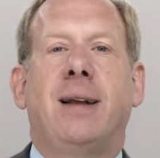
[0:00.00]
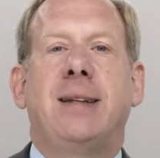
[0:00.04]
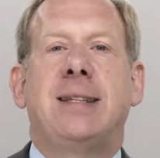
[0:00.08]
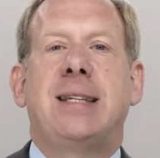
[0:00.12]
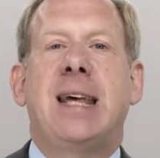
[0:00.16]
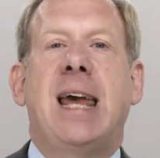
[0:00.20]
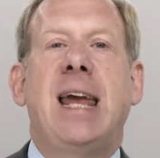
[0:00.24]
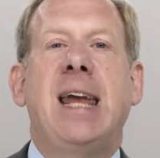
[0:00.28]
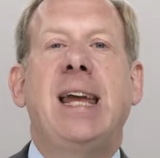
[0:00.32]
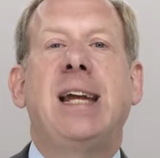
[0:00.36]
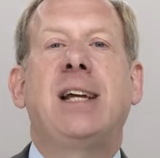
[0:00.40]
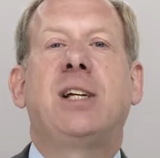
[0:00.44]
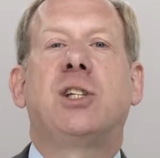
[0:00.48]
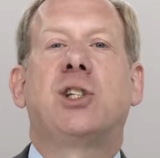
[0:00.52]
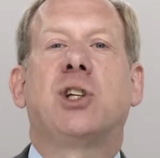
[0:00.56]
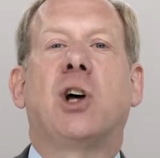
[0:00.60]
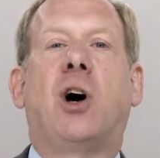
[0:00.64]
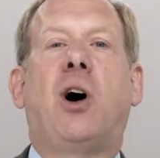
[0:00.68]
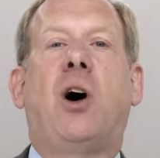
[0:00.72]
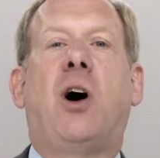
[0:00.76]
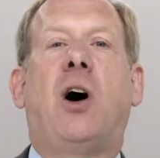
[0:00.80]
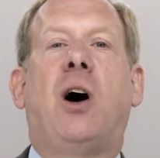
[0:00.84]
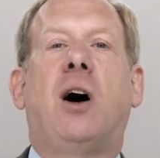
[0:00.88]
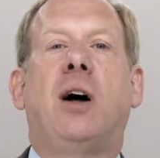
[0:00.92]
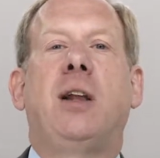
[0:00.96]
takes
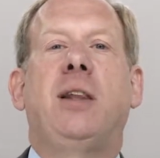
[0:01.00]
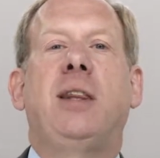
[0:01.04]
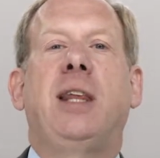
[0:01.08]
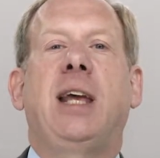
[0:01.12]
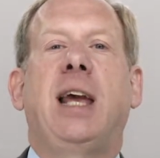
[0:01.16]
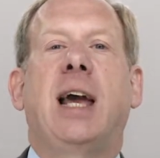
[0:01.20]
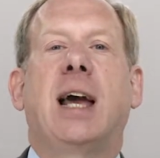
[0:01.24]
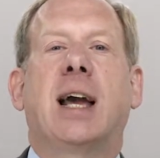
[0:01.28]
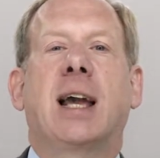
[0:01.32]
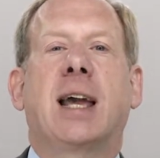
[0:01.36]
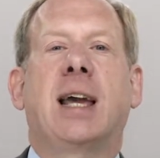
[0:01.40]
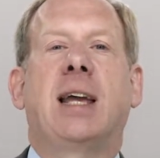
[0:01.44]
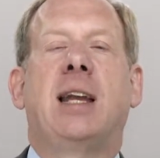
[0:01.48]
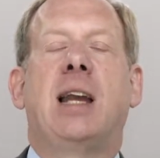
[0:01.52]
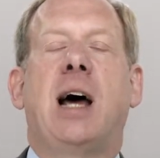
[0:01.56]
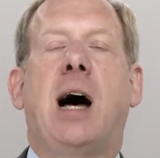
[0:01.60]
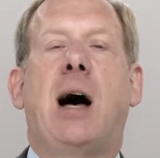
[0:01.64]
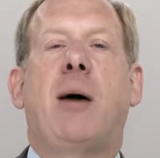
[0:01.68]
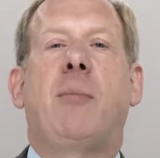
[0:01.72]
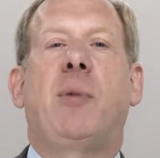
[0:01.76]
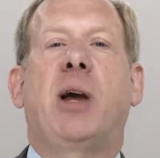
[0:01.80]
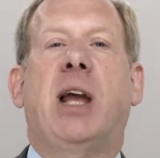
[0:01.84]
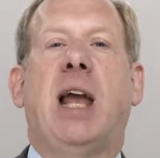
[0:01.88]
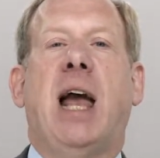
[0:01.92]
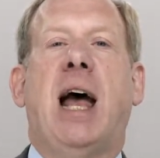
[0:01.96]
on the
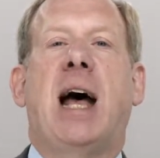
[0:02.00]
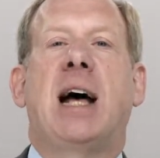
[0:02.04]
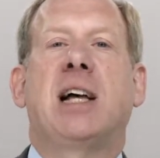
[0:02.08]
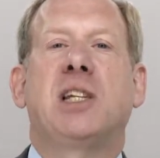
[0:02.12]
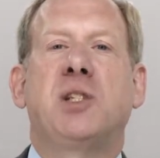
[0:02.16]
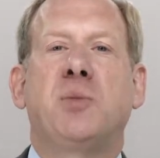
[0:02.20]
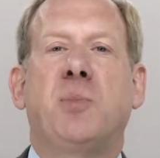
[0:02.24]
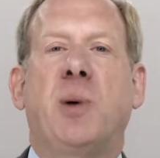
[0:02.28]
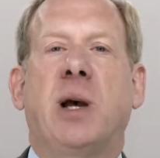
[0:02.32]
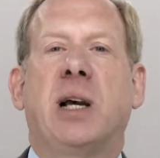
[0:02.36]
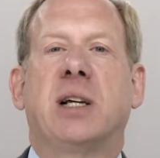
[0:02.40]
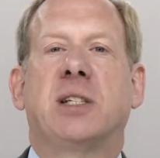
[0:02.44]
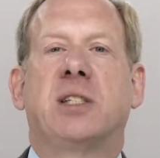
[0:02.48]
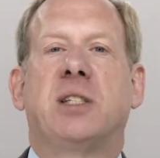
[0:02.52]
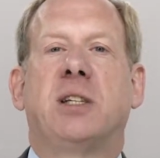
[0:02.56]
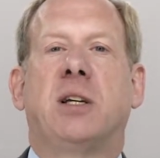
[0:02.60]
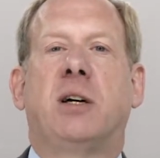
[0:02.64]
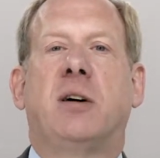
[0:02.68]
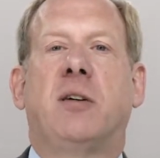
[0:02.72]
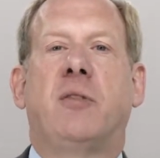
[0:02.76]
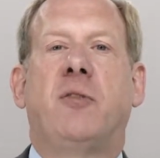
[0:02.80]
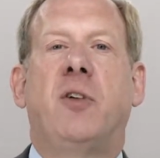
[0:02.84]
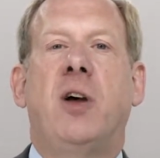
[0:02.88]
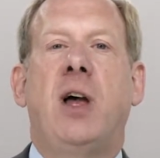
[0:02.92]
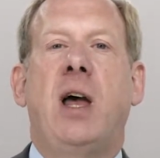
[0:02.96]
economic aspects
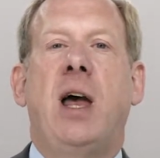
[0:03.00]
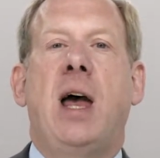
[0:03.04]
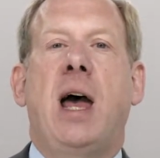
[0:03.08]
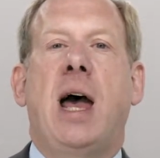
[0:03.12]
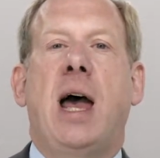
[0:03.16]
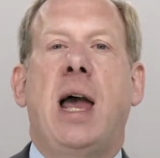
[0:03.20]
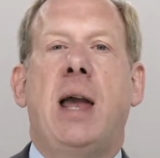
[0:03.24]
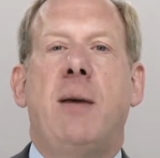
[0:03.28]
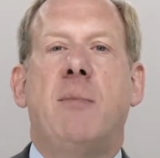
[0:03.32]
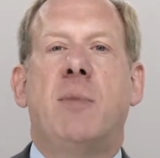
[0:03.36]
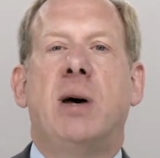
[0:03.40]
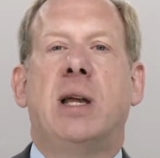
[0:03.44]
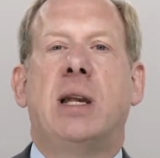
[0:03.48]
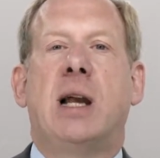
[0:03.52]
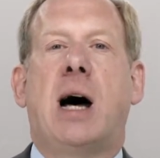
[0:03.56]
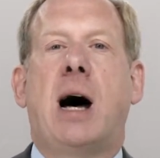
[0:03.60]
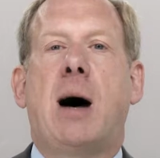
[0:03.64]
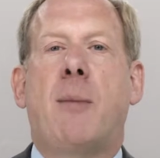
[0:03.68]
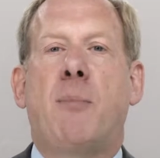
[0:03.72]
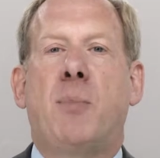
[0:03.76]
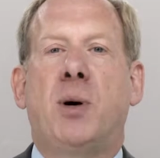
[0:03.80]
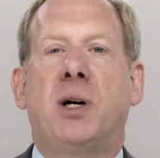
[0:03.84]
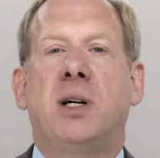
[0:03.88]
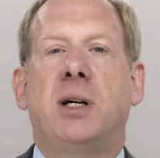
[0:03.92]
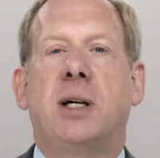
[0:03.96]
of a
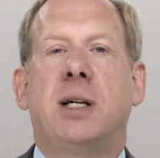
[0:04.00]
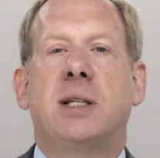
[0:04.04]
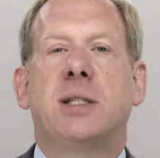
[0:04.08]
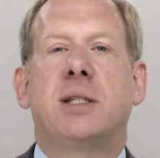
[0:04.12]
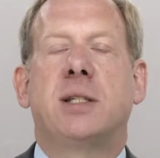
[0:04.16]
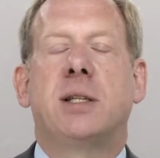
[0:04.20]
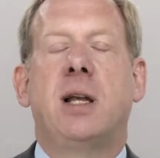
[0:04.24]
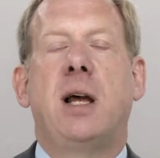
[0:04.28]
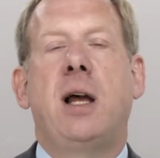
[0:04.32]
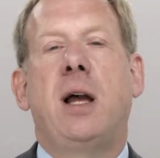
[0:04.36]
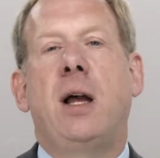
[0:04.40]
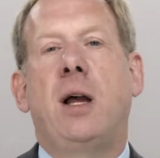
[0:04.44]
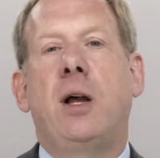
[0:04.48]
monopolist,